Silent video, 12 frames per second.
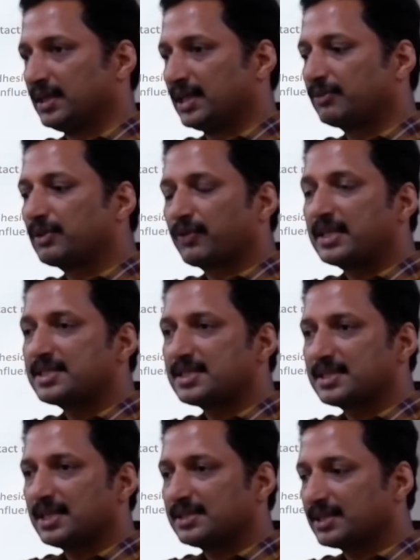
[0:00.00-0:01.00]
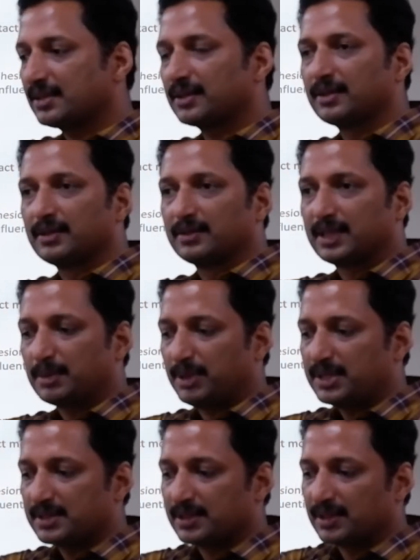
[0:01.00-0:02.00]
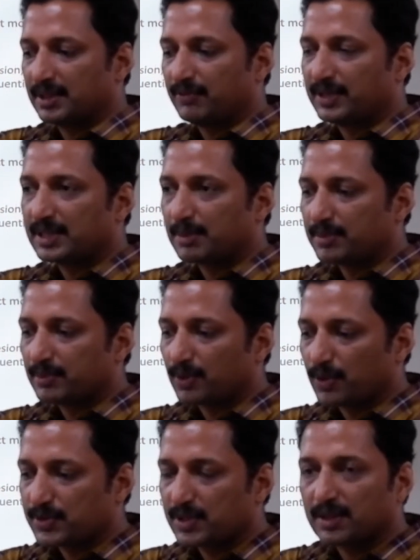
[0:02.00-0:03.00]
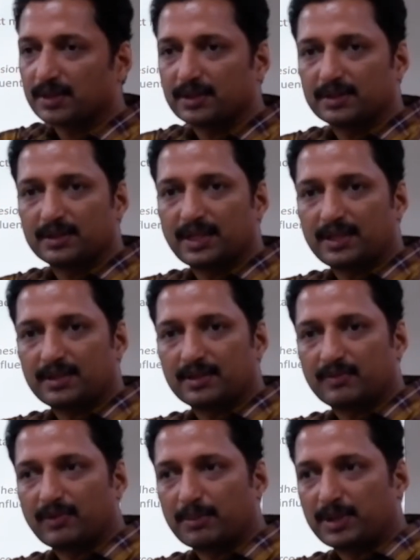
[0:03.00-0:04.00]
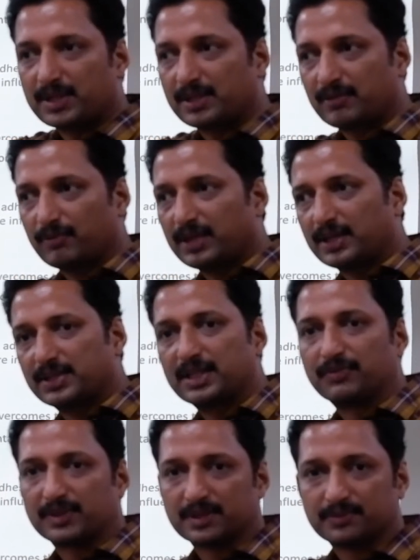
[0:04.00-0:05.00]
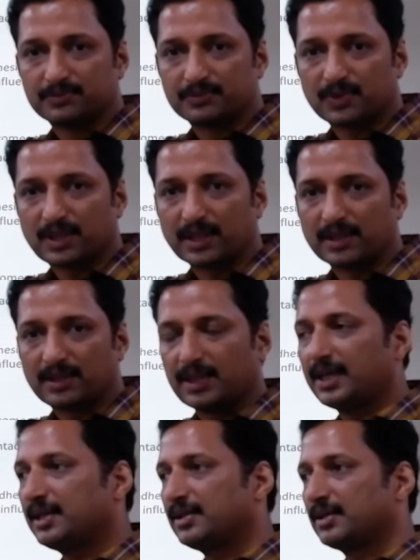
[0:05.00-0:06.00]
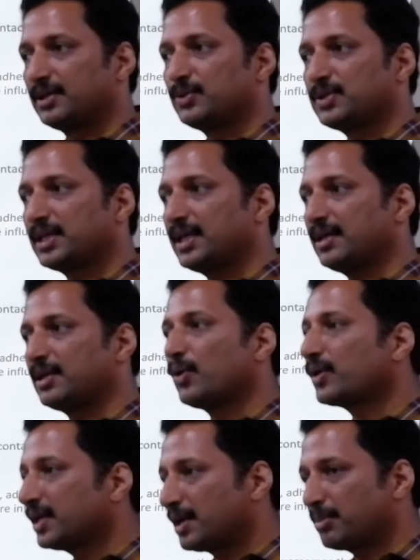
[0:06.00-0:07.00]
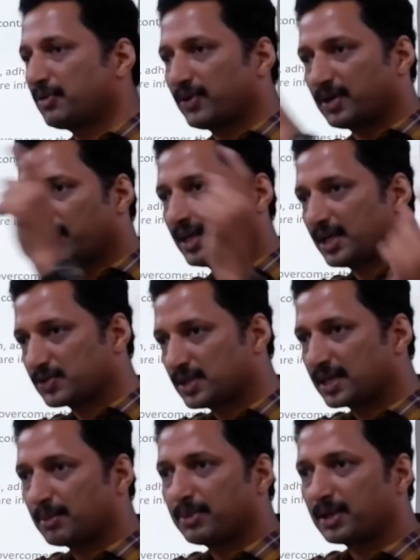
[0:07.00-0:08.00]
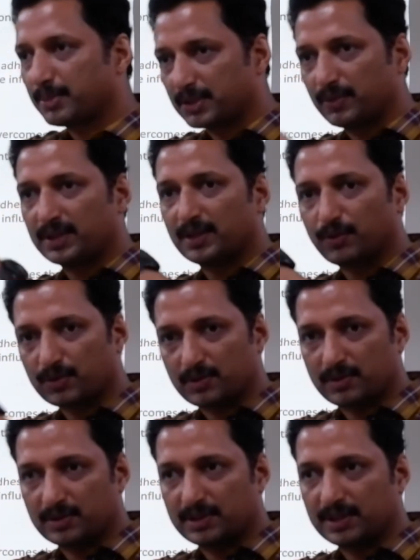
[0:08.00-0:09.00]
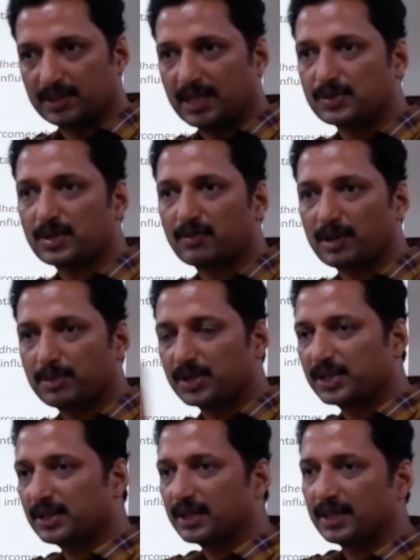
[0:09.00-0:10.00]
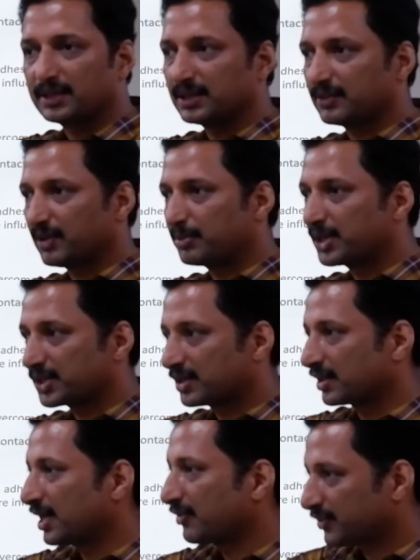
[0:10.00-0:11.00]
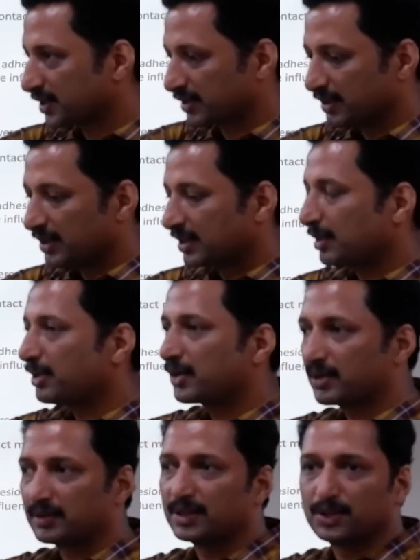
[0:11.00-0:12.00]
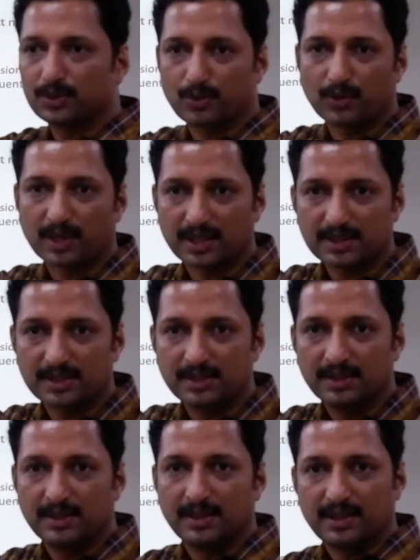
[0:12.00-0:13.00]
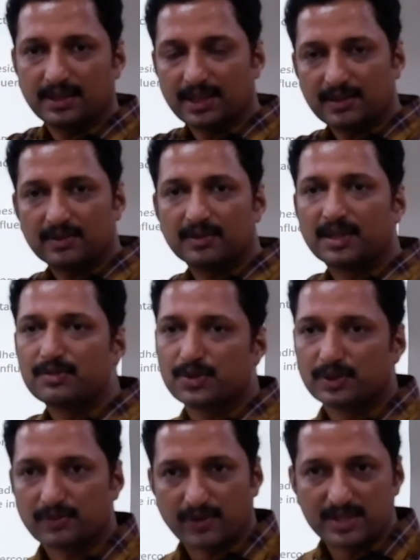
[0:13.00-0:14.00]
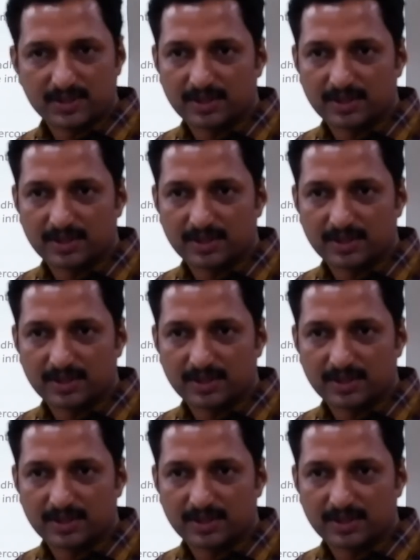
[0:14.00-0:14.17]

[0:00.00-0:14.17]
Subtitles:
If the phase is changing, that means if it coming closer, that vibration will shift. Okay, and using a lock-in amplifier, we can actually compare between the natural vibration and the vibration after coming into contact, and that gives you the phase